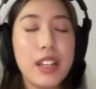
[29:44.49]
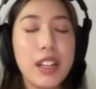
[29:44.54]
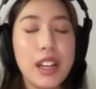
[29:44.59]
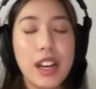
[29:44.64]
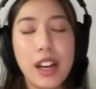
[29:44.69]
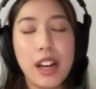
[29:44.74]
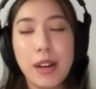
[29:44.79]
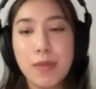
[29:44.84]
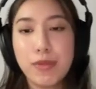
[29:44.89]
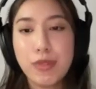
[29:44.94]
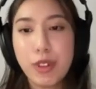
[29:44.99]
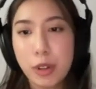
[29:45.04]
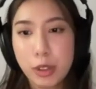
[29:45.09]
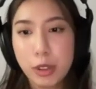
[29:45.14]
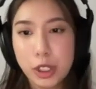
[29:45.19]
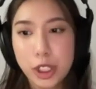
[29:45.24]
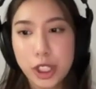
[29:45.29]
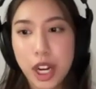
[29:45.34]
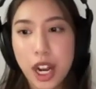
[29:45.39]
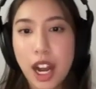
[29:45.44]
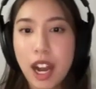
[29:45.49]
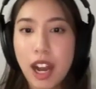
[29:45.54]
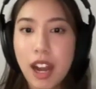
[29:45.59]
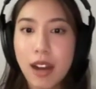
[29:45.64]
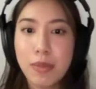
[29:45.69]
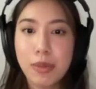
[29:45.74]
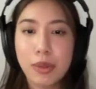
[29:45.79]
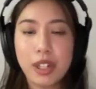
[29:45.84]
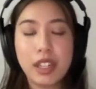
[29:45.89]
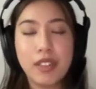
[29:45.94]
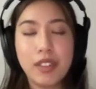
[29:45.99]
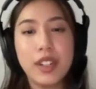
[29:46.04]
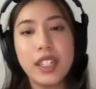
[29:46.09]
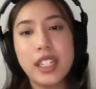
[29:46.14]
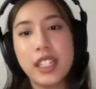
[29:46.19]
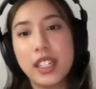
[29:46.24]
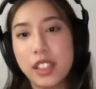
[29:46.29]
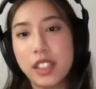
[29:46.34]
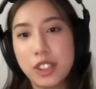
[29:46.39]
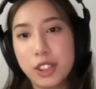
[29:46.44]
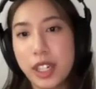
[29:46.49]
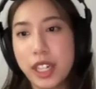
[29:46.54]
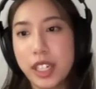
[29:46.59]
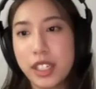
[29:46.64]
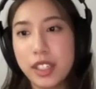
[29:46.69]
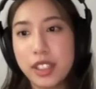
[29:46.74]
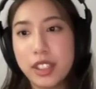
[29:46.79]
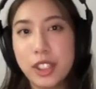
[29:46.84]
Photoshop or even Illustrator.